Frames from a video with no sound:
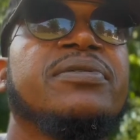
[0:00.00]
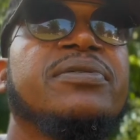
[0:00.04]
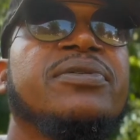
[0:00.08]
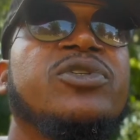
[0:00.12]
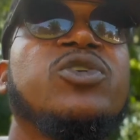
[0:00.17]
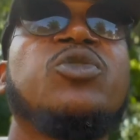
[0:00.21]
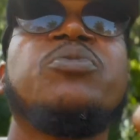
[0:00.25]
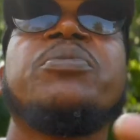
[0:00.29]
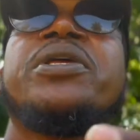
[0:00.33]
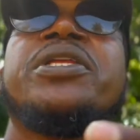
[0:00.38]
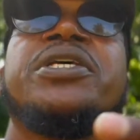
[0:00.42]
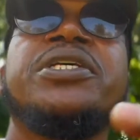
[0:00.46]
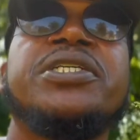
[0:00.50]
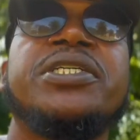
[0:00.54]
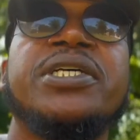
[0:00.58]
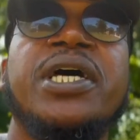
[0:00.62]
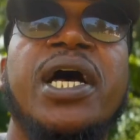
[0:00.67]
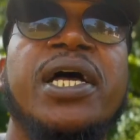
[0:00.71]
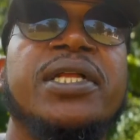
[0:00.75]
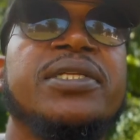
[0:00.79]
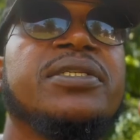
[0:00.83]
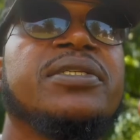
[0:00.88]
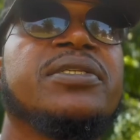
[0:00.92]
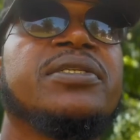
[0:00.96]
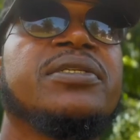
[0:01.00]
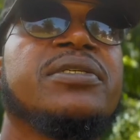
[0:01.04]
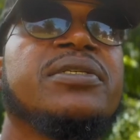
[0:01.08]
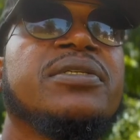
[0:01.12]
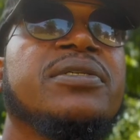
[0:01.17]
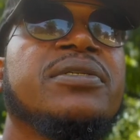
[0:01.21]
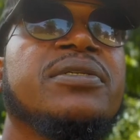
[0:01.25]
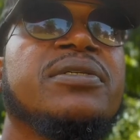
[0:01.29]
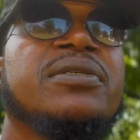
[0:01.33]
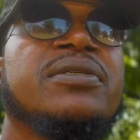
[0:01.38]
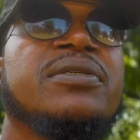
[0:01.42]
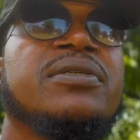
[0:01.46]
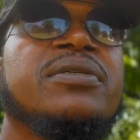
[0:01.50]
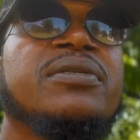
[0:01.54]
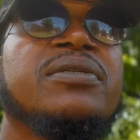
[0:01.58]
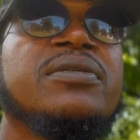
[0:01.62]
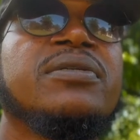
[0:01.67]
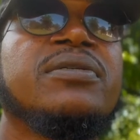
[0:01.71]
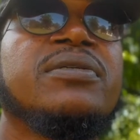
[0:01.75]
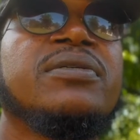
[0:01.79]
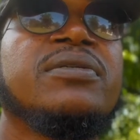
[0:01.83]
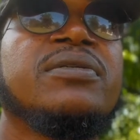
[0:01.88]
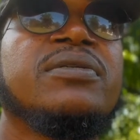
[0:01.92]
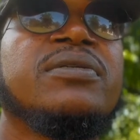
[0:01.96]
too many shots.
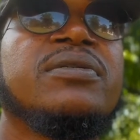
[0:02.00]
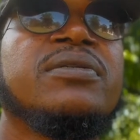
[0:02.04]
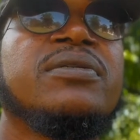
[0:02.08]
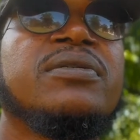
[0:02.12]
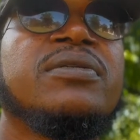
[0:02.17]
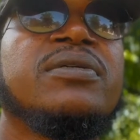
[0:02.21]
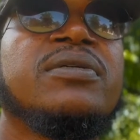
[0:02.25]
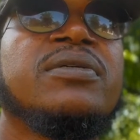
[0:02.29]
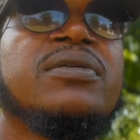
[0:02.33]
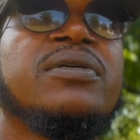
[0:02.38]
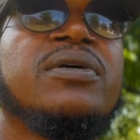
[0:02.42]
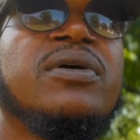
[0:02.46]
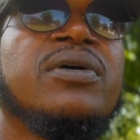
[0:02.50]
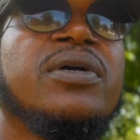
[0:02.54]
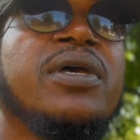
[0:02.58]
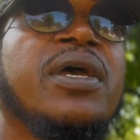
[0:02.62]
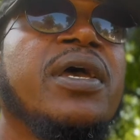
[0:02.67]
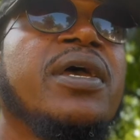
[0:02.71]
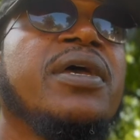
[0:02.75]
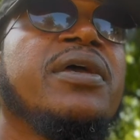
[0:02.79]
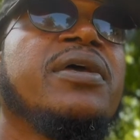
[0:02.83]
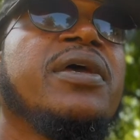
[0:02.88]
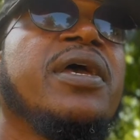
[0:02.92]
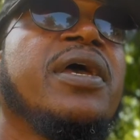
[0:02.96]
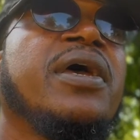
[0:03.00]
Okay.